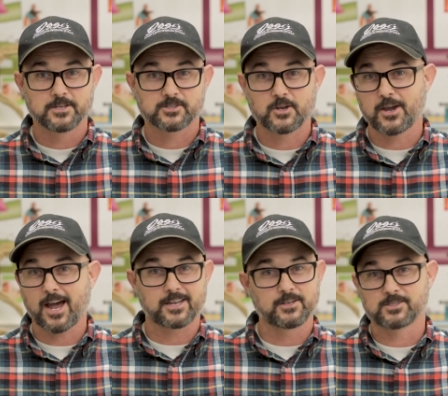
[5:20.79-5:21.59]
So you
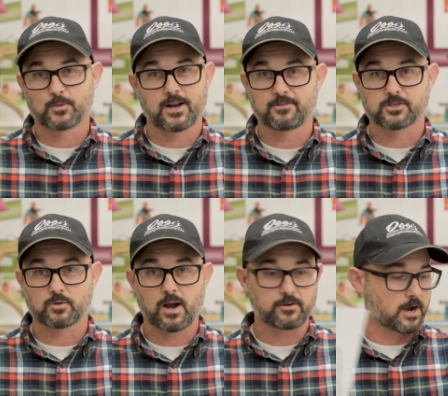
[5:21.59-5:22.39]
gotta use whatever's
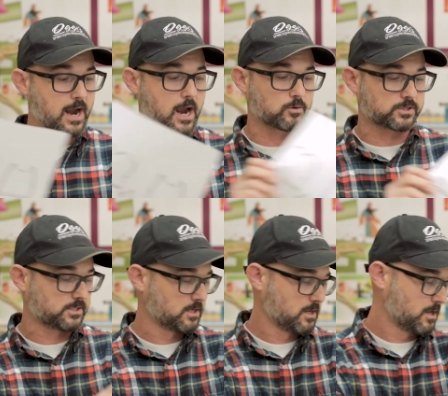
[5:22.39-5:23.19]
around your
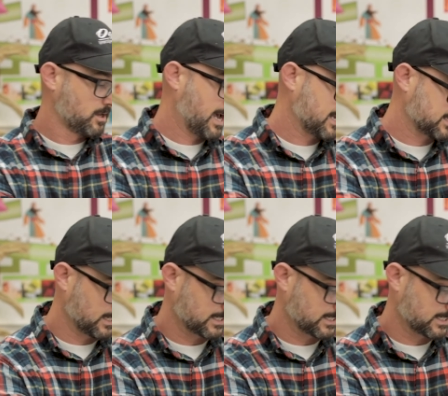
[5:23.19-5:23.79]
house. As an